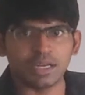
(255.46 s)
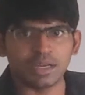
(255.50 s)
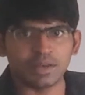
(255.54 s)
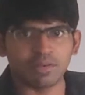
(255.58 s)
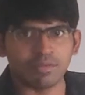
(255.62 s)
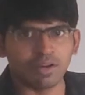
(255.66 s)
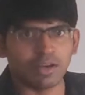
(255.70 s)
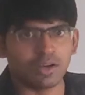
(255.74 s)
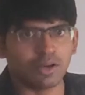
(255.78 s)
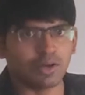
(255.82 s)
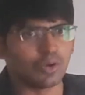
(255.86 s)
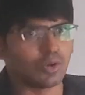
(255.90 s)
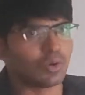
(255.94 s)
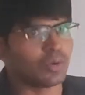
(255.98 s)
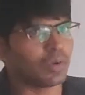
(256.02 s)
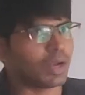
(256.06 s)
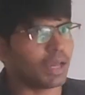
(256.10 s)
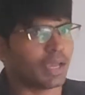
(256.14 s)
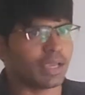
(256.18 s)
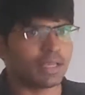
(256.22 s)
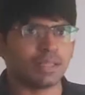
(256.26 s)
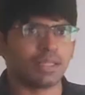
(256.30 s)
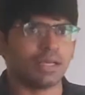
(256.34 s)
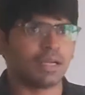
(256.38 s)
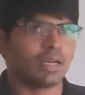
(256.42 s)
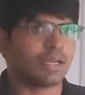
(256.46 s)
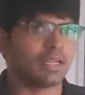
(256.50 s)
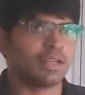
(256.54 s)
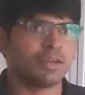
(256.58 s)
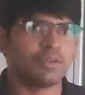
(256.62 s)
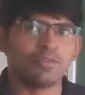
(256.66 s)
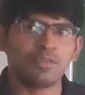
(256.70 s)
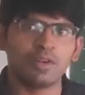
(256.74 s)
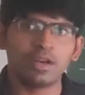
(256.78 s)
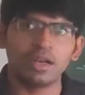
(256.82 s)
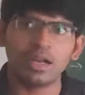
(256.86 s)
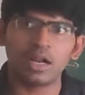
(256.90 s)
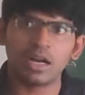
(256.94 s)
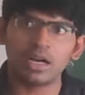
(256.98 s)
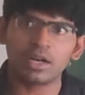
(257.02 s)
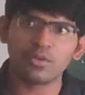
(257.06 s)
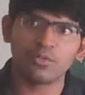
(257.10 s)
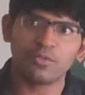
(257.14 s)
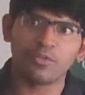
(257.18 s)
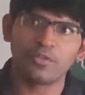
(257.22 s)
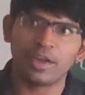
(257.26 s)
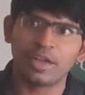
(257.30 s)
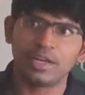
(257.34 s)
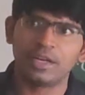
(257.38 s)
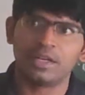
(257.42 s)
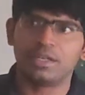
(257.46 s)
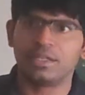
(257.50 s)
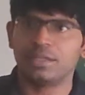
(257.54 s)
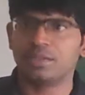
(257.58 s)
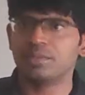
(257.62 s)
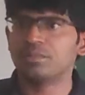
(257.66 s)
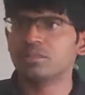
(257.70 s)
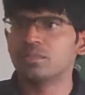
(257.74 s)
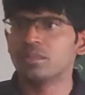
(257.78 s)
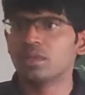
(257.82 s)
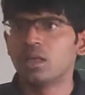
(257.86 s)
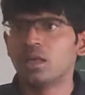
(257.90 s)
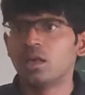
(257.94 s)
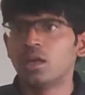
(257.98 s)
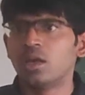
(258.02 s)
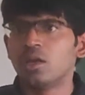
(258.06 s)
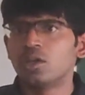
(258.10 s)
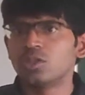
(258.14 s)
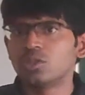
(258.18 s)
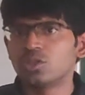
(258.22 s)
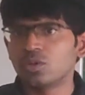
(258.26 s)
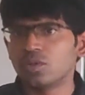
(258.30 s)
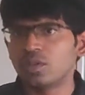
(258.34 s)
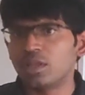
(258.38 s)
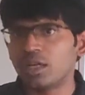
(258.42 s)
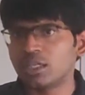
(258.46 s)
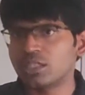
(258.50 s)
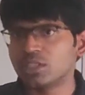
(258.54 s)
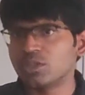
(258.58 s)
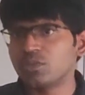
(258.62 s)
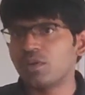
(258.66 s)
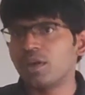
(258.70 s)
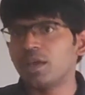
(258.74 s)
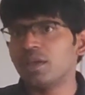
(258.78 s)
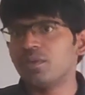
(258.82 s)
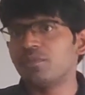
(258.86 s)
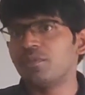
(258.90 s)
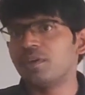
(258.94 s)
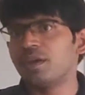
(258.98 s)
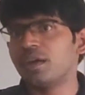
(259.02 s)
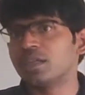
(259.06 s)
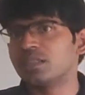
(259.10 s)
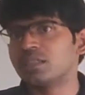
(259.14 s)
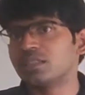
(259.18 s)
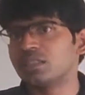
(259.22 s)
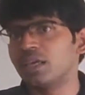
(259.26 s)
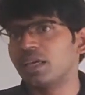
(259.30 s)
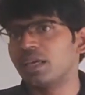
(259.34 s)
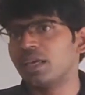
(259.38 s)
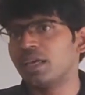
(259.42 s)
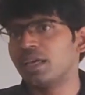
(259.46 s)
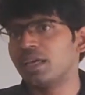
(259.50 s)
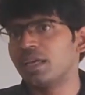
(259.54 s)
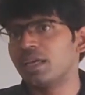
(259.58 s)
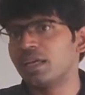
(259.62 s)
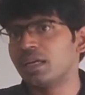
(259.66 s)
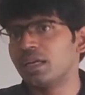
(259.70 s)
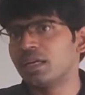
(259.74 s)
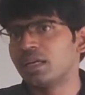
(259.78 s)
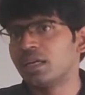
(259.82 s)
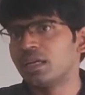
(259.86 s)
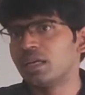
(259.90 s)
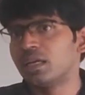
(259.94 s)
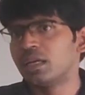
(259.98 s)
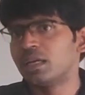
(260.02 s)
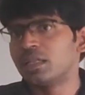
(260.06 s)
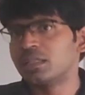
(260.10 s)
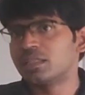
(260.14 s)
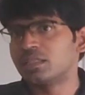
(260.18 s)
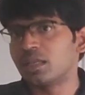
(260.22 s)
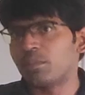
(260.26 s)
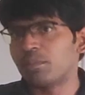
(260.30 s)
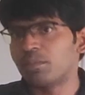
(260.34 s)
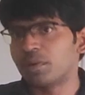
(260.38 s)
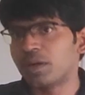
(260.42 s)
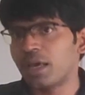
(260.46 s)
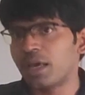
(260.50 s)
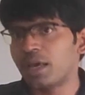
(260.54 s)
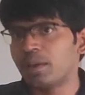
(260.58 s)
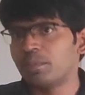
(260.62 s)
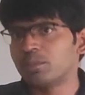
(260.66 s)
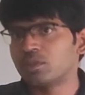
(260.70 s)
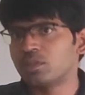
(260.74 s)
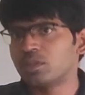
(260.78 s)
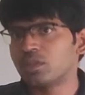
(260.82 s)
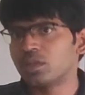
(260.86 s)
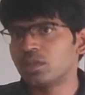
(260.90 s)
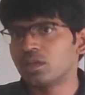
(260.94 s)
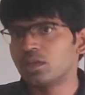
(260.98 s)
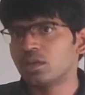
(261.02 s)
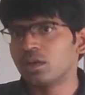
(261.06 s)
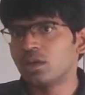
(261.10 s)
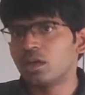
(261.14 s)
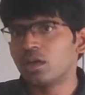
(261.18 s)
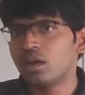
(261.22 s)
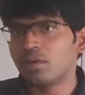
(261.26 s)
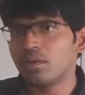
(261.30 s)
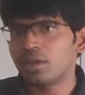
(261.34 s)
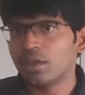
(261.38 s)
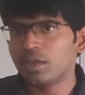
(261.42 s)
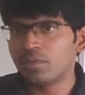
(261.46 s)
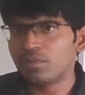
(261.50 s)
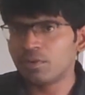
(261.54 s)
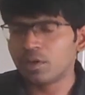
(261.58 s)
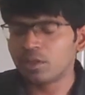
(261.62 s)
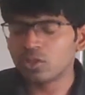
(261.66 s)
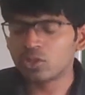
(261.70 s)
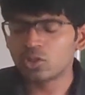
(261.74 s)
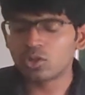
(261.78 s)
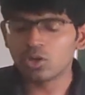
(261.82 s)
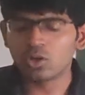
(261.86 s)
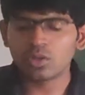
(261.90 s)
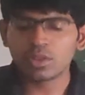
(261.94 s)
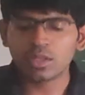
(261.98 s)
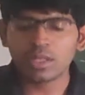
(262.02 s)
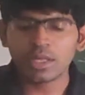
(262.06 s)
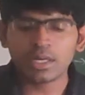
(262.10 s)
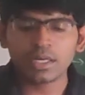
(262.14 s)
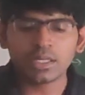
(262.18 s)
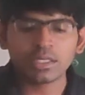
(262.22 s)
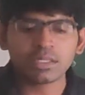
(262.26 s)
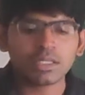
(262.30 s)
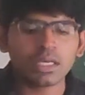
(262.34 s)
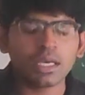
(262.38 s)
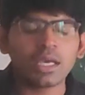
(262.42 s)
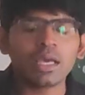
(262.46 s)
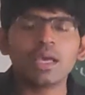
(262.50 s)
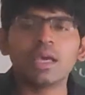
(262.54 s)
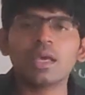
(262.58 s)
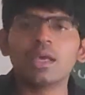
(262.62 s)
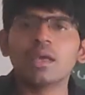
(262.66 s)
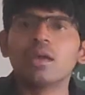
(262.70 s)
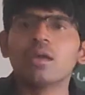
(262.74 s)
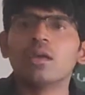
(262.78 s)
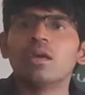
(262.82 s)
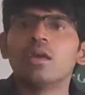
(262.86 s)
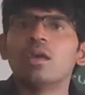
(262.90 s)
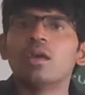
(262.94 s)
It will do like that. It will not wait. So that's why we are saying sometimes even though there is a